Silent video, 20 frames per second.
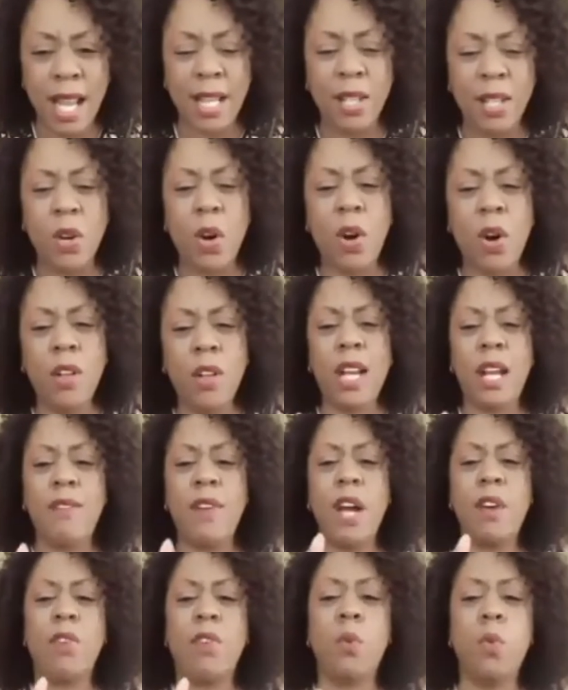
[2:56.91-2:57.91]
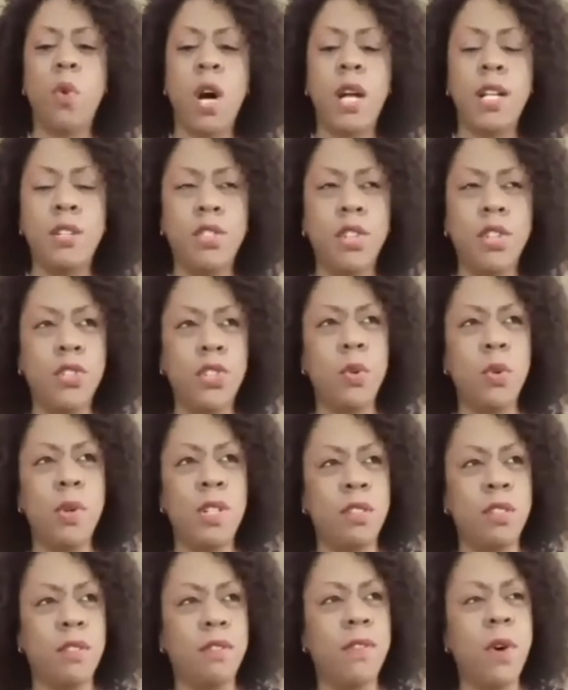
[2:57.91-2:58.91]
And all that I've ever wanted to do
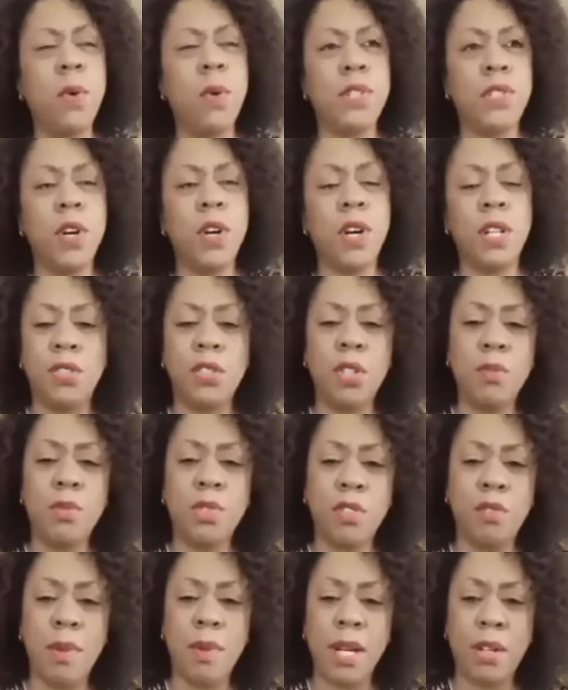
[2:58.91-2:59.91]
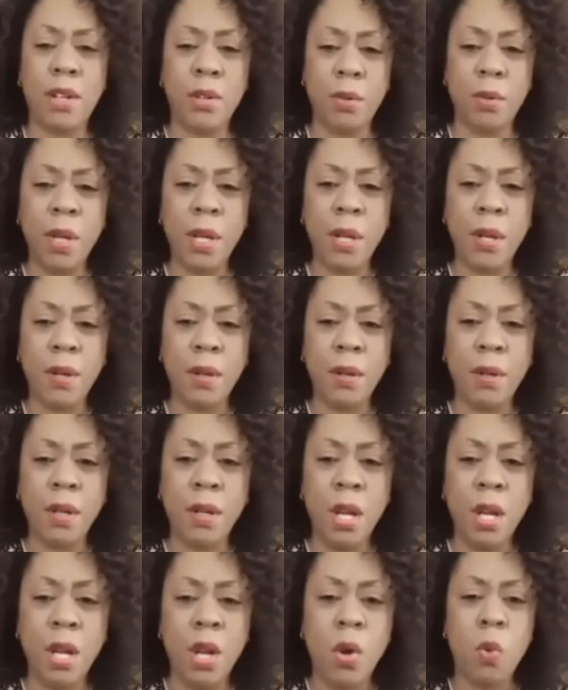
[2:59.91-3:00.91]
and to focus on in terms of my career
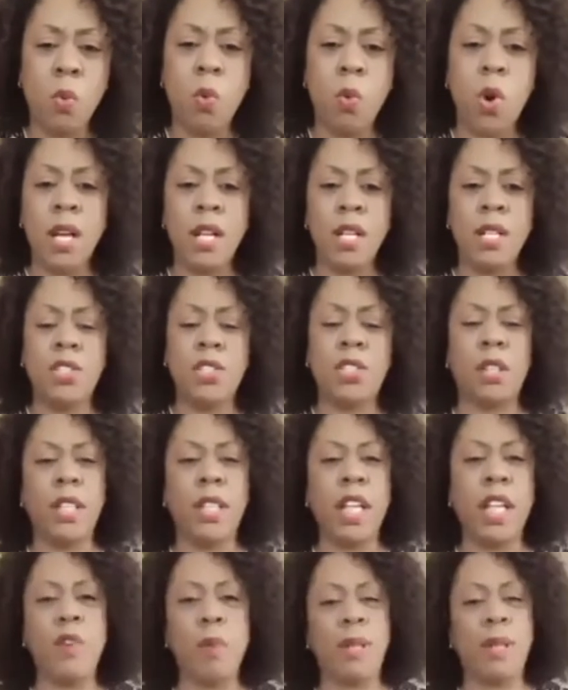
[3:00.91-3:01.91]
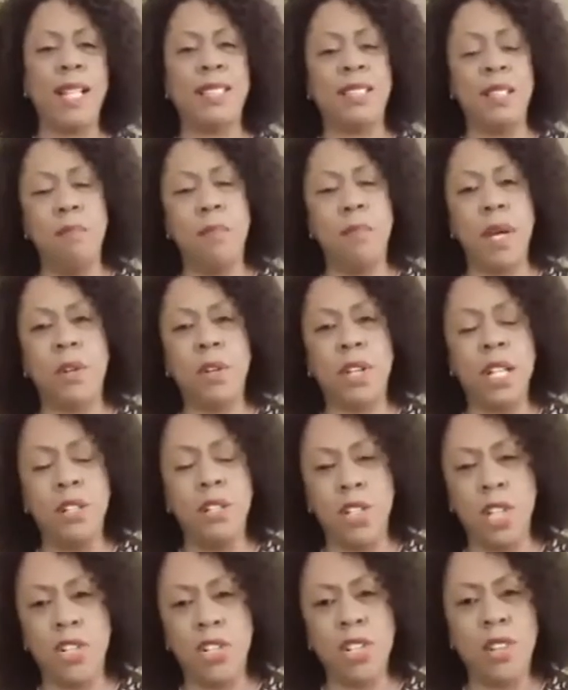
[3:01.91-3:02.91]
was to leave a place in better
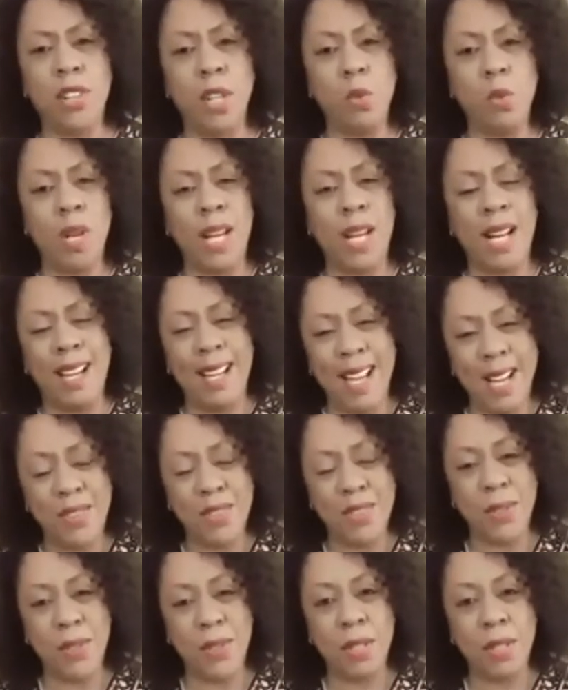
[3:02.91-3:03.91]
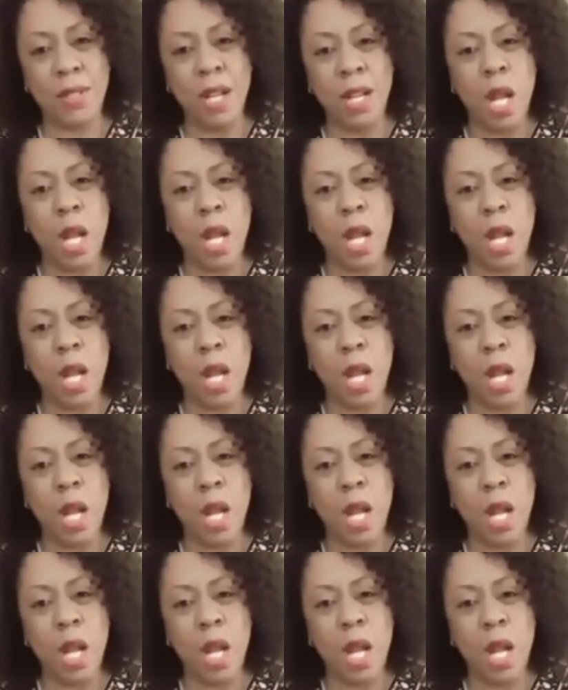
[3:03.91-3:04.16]
condition than when I entered,